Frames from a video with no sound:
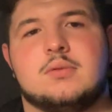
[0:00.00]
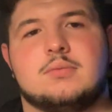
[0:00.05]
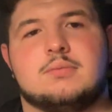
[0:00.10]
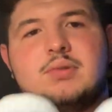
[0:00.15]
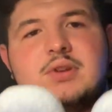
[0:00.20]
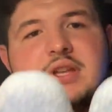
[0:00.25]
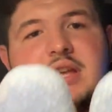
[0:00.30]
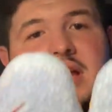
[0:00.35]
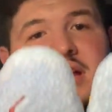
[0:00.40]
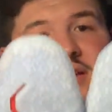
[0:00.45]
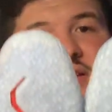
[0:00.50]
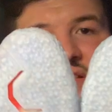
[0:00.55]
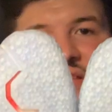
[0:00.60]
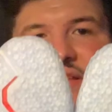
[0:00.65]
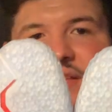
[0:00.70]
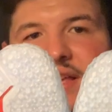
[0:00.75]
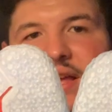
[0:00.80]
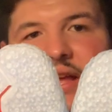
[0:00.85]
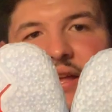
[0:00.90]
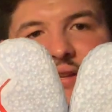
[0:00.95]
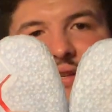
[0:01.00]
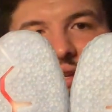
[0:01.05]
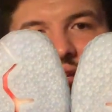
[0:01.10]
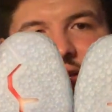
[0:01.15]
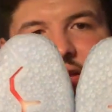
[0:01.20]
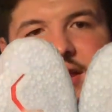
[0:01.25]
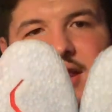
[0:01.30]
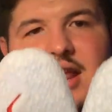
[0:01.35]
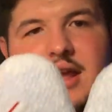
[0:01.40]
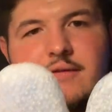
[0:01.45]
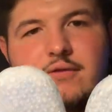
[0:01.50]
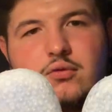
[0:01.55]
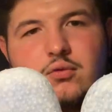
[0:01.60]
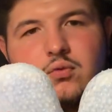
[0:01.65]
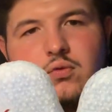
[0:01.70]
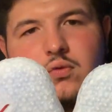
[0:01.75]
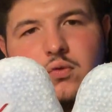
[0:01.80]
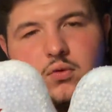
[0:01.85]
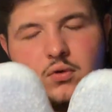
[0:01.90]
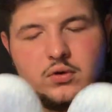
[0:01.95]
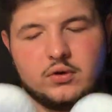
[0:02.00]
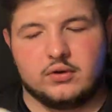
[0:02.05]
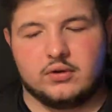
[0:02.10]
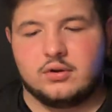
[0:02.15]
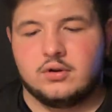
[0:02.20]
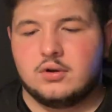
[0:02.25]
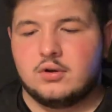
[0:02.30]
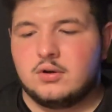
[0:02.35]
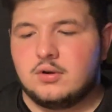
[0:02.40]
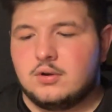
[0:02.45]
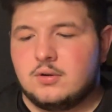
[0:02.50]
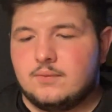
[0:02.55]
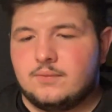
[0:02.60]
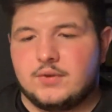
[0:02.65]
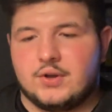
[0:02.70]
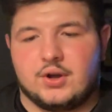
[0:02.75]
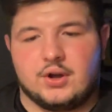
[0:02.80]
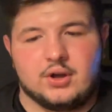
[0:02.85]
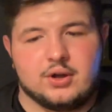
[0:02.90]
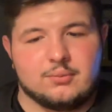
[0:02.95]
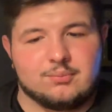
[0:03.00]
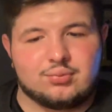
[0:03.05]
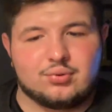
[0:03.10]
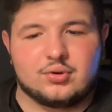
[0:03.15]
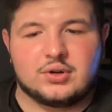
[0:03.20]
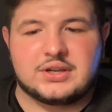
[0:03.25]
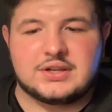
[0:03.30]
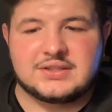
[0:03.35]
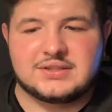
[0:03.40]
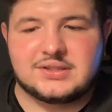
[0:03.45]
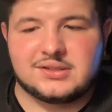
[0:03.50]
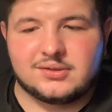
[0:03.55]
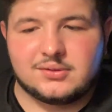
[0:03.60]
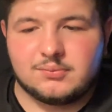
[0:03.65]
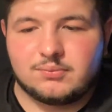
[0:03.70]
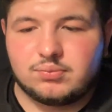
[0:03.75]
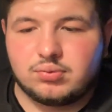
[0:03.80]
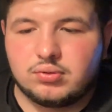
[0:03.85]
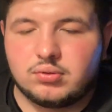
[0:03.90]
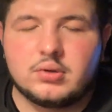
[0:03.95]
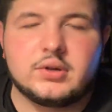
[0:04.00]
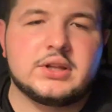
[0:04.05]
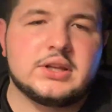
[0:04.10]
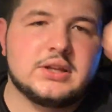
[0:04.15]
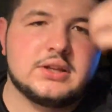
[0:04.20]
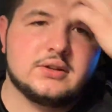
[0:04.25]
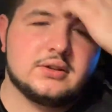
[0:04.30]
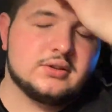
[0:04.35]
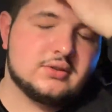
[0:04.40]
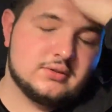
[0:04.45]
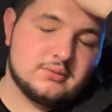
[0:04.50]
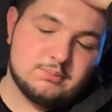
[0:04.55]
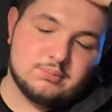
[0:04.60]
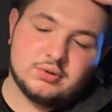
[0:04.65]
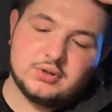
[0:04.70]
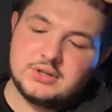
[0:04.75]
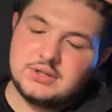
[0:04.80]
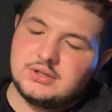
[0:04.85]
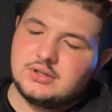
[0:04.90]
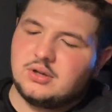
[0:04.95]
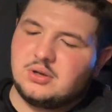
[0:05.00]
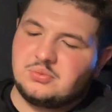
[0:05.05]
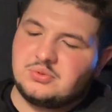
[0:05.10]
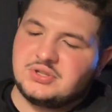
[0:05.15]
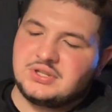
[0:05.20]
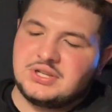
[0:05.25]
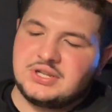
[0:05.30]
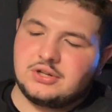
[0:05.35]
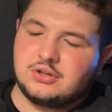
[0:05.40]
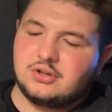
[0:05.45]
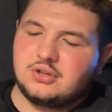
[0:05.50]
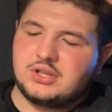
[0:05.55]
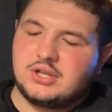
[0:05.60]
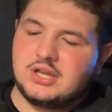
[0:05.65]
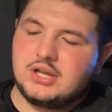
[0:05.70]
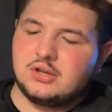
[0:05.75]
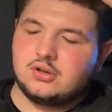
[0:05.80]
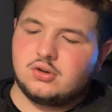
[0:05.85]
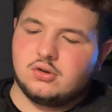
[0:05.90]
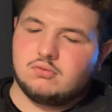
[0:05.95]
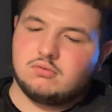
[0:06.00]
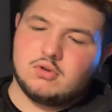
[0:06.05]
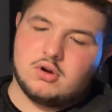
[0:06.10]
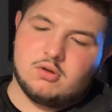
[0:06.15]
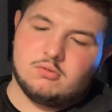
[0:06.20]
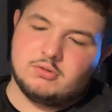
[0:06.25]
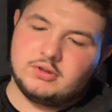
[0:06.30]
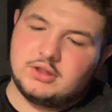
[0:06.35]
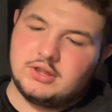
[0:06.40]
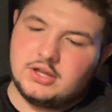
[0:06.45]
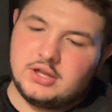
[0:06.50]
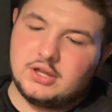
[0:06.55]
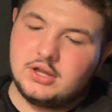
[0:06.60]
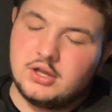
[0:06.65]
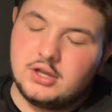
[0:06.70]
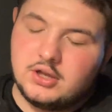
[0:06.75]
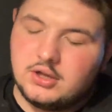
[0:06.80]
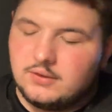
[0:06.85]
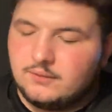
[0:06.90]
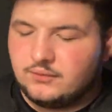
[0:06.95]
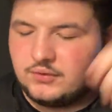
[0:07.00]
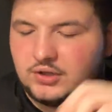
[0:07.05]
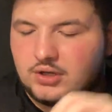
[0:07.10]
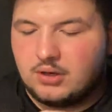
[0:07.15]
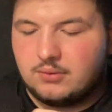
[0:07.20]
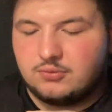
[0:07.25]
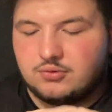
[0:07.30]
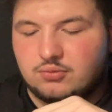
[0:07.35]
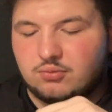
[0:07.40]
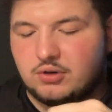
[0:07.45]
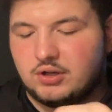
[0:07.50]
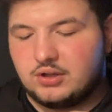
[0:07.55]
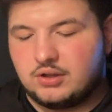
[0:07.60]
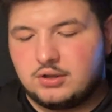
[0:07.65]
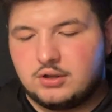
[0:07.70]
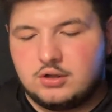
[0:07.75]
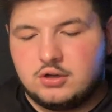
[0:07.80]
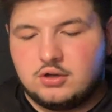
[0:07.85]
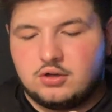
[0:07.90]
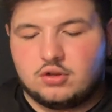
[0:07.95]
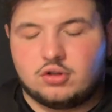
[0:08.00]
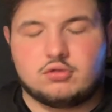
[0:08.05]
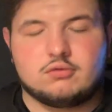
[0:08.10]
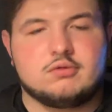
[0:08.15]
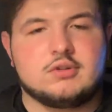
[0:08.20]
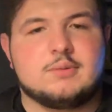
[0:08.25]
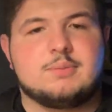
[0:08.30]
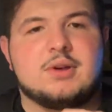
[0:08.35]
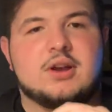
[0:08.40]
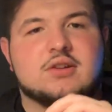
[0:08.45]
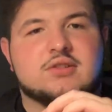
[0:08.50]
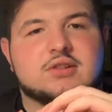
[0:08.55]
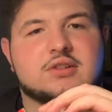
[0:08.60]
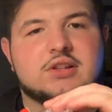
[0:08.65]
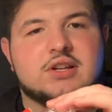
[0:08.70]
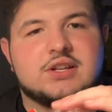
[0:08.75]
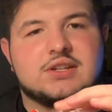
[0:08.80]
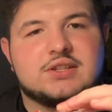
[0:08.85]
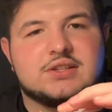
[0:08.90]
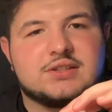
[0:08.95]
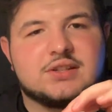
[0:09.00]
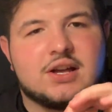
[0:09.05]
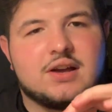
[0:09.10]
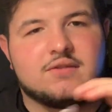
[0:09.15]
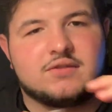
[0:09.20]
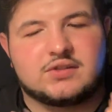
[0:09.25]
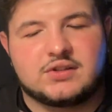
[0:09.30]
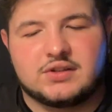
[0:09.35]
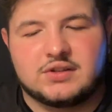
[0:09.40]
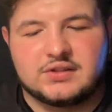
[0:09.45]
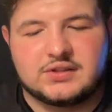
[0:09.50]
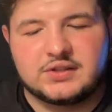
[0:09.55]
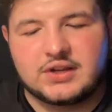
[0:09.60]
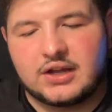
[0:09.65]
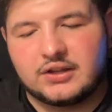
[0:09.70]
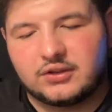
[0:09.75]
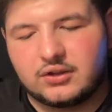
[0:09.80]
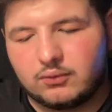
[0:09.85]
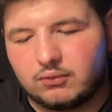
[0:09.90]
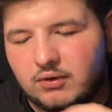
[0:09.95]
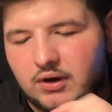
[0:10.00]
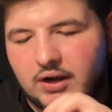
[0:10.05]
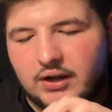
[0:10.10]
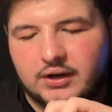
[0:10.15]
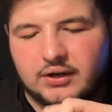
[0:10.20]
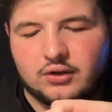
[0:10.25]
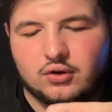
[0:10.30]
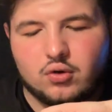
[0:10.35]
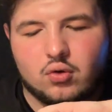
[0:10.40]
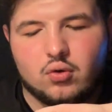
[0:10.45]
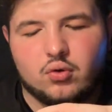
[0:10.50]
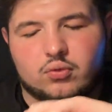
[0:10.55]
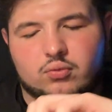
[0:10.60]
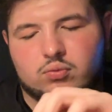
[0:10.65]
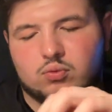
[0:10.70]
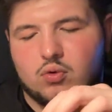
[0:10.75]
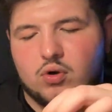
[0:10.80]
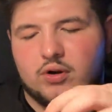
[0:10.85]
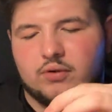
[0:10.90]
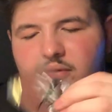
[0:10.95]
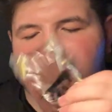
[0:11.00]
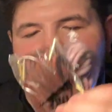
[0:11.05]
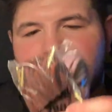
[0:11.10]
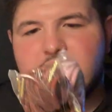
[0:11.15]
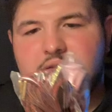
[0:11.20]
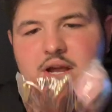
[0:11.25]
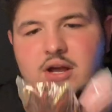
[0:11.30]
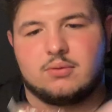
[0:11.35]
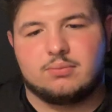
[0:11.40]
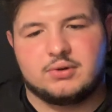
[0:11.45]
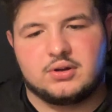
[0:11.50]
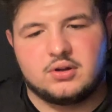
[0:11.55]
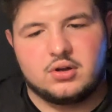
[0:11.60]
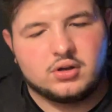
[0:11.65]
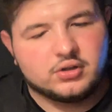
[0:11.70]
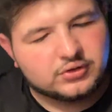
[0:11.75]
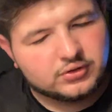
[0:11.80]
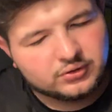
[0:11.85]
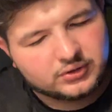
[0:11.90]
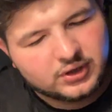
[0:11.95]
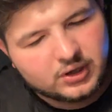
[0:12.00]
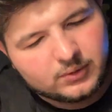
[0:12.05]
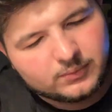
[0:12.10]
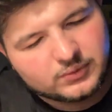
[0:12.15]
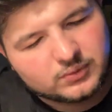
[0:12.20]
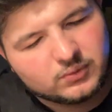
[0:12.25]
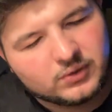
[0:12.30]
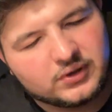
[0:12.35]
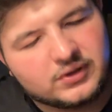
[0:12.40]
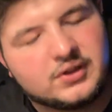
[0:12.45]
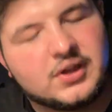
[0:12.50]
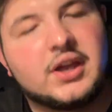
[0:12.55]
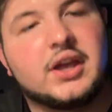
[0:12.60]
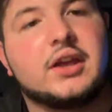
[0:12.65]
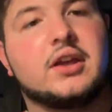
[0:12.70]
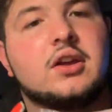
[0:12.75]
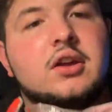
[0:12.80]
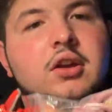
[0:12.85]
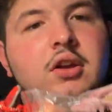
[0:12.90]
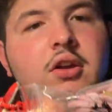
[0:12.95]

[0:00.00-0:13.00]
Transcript: But yeah, DS never worn. Um, pretty, pretty, pretty dope sneaker. You can't go wrong with it. Comes with three pairs of laces. Obviously, it's got the red and gold one right now, but it also comes with a